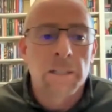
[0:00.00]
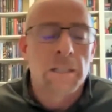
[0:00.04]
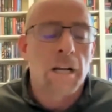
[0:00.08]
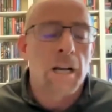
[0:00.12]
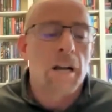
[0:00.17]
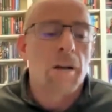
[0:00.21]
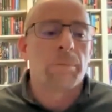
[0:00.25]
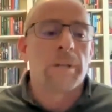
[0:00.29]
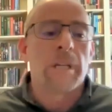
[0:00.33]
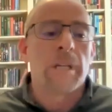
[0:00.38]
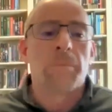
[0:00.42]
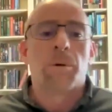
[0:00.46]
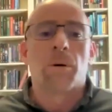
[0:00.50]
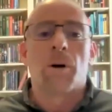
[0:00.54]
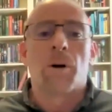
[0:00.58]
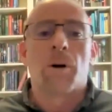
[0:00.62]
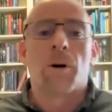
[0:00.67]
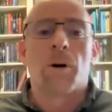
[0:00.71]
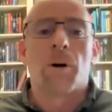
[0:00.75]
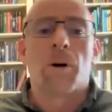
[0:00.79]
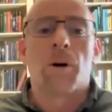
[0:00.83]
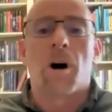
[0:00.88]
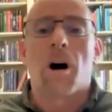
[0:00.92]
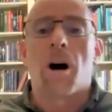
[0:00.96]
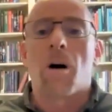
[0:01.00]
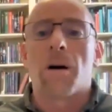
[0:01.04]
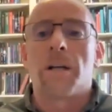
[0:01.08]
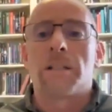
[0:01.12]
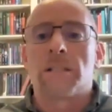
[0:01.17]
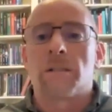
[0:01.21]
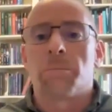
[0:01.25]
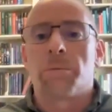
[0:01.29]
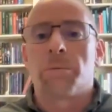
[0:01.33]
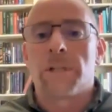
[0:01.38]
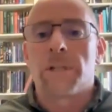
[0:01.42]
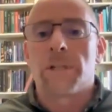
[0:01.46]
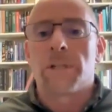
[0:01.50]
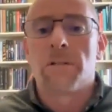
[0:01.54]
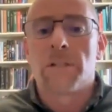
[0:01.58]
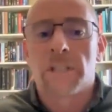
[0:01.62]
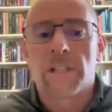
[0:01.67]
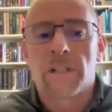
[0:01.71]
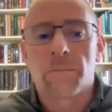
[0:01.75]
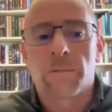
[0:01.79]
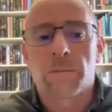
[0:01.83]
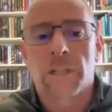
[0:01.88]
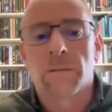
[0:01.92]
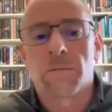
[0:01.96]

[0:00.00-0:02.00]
Um, people always impugn him. That